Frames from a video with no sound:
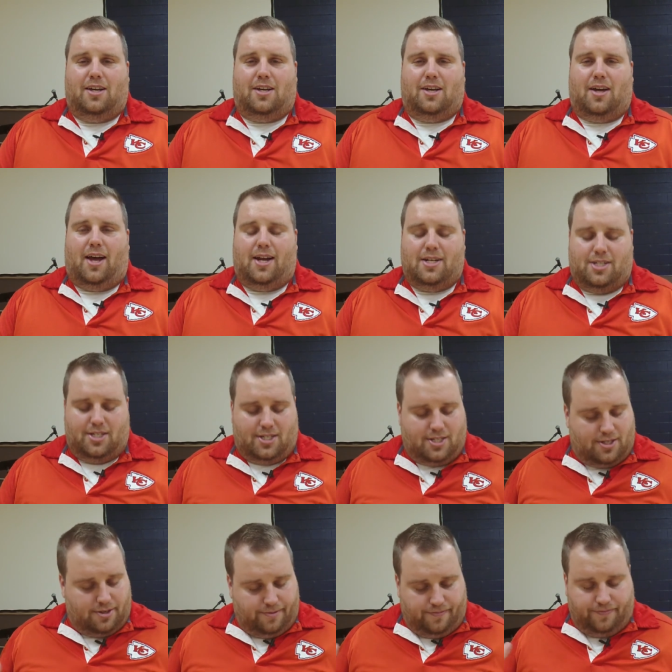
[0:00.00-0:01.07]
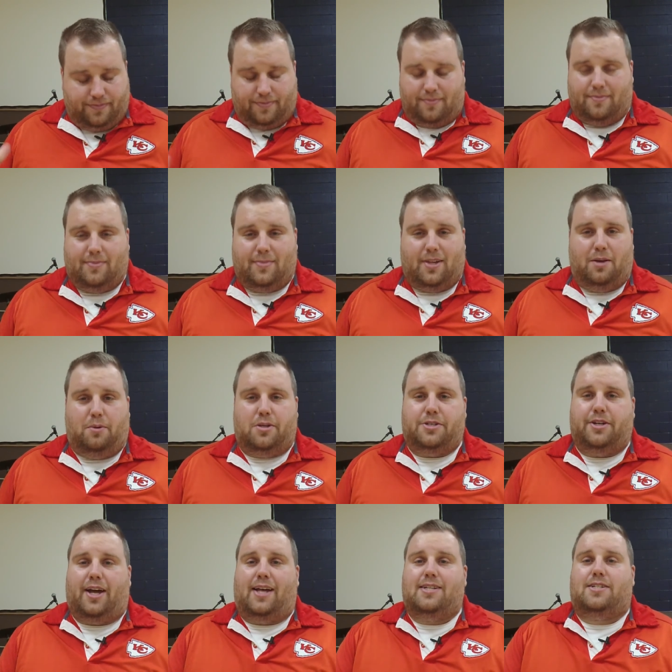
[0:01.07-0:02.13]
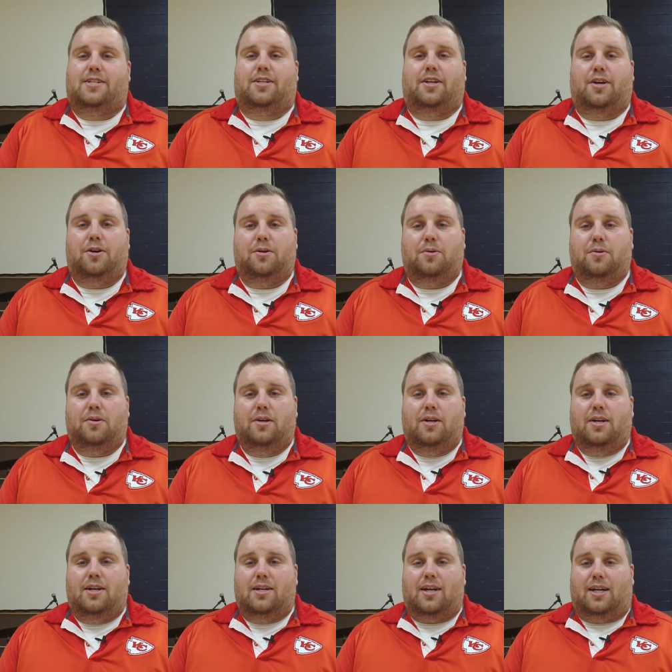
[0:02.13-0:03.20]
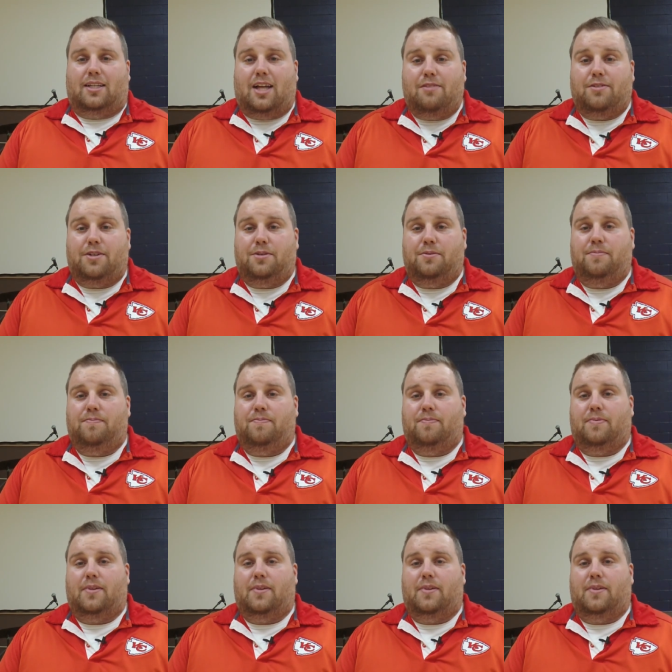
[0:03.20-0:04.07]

I want you guys to know I love you,